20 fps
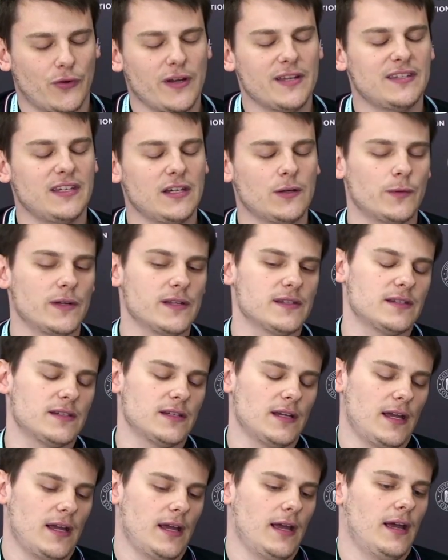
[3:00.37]
trade
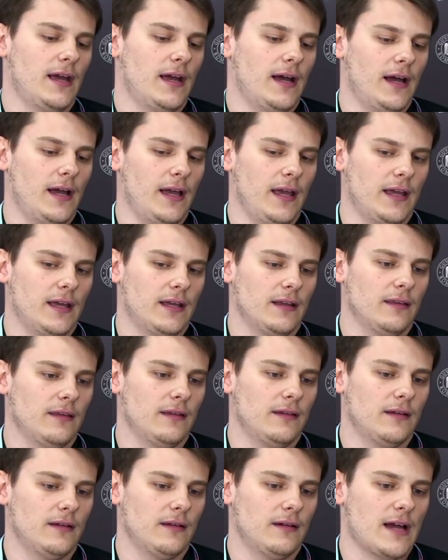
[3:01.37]
sequence.
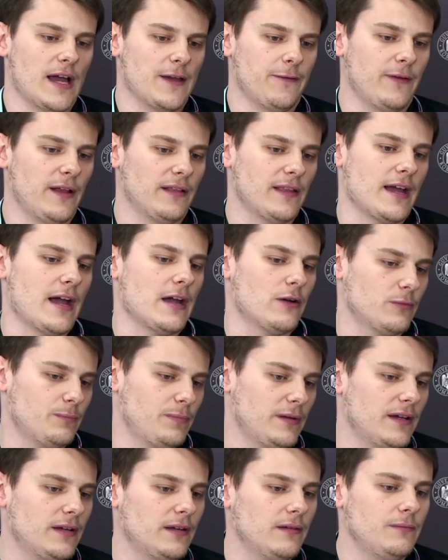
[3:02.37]
And I felt like I could
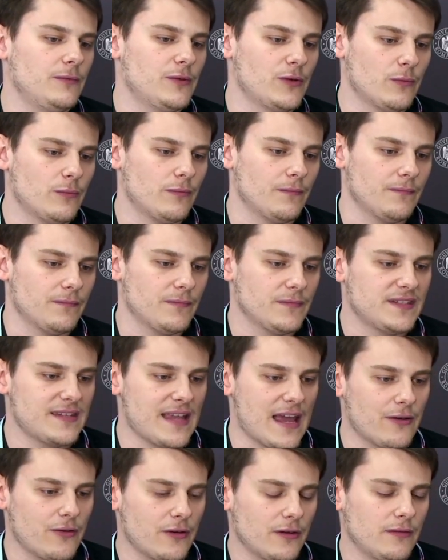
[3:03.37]
play,
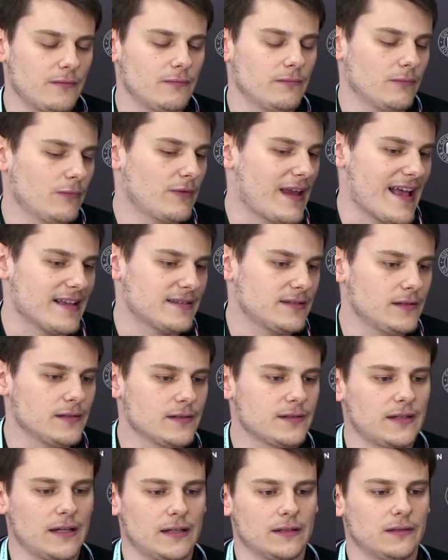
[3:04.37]
standard
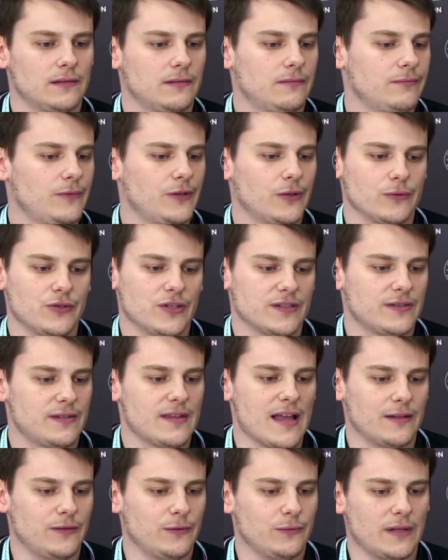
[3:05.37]
castles and just
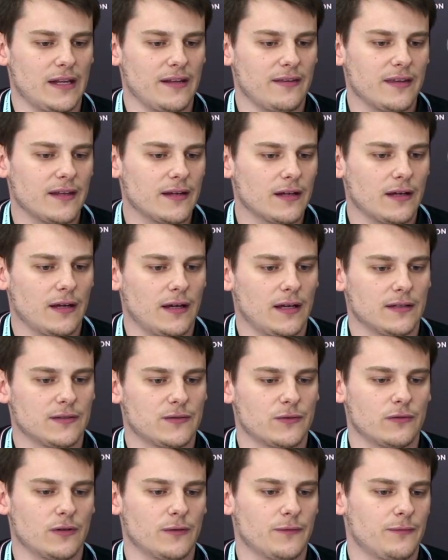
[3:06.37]
not do anything and
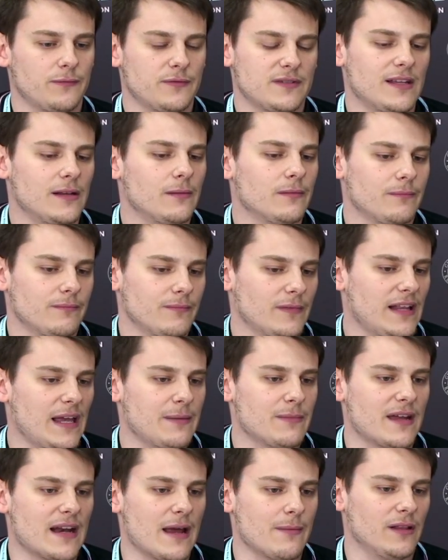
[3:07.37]
sort of still
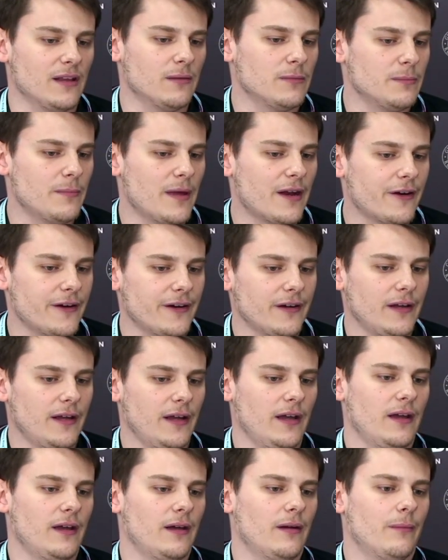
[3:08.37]
claim that I'm a little bit better.
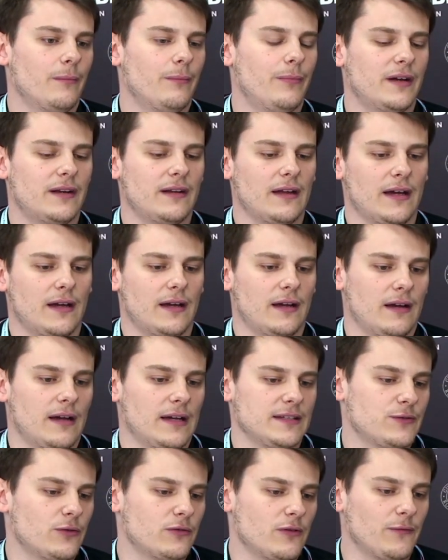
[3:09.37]
But
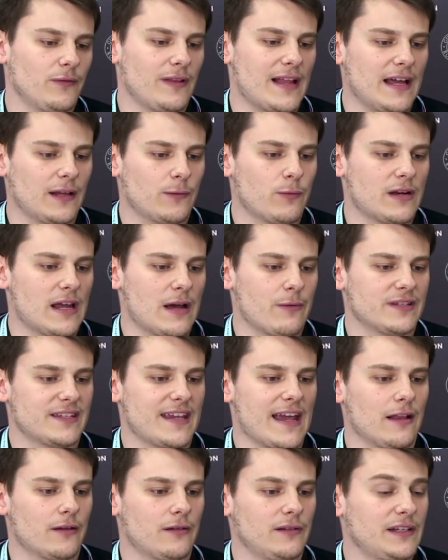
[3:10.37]
I sort of liked what I was
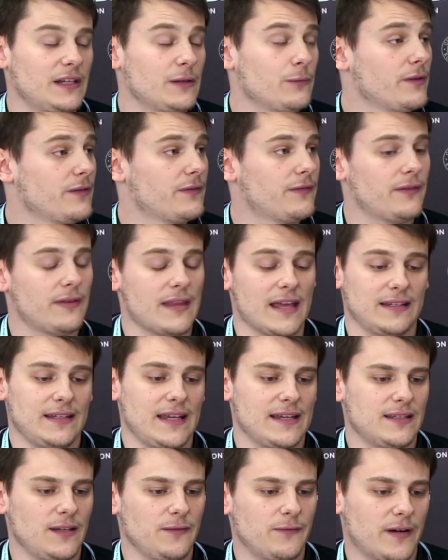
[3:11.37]
calculating with knight
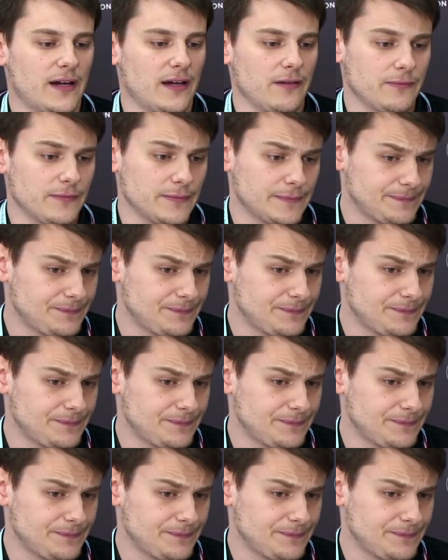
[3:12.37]
takes e5,